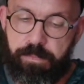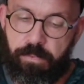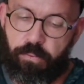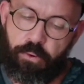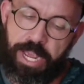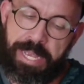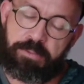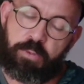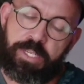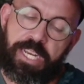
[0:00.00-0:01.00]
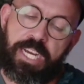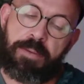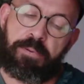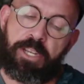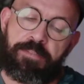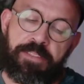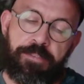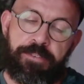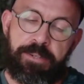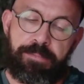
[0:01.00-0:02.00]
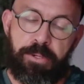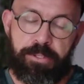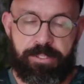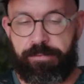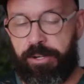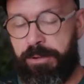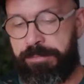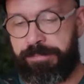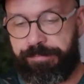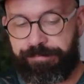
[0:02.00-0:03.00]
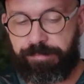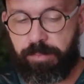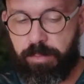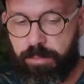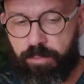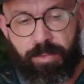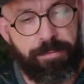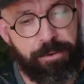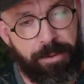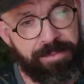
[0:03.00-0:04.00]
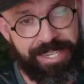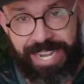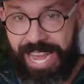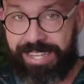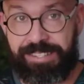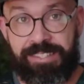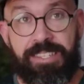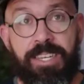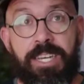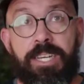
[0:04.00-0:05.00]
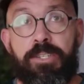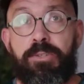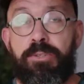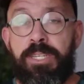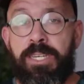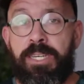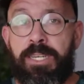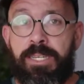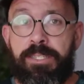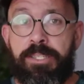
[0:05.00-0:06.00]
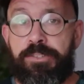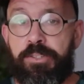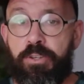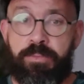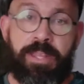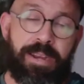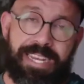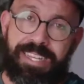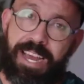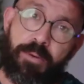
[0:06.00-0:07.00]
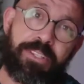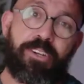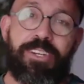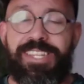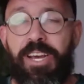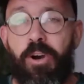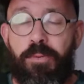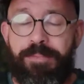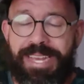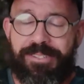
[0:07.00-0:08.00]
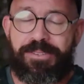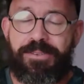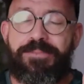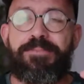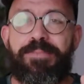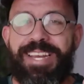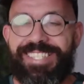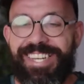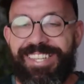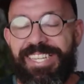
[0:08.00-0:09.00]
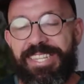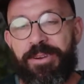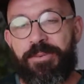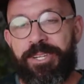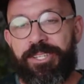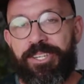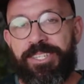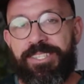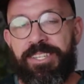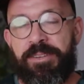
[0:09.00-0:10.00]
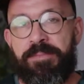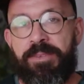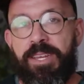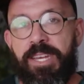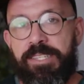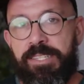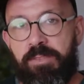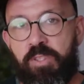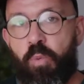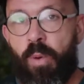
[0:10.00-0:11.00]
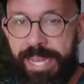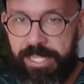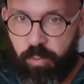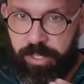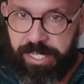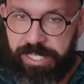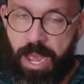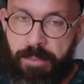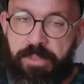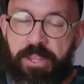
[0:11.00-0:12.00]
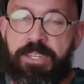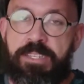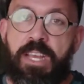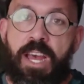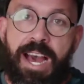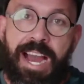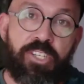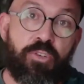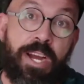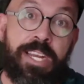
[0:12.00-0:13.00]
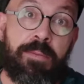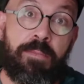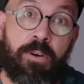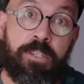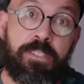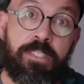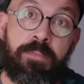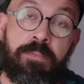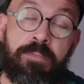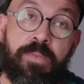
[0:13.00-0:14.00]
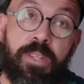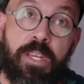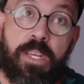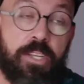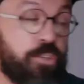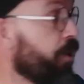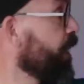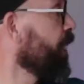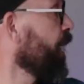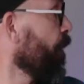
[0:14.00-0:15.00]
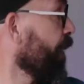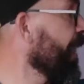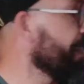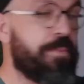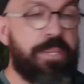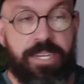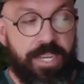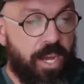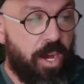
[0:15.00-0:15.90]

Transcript: frames with a couple of different boots from the Next to the Zoom, that like I would call it the homemade Zoom. Basically, there were just some sways with the adapters. I tried them on some Trinity. Oh, we got them here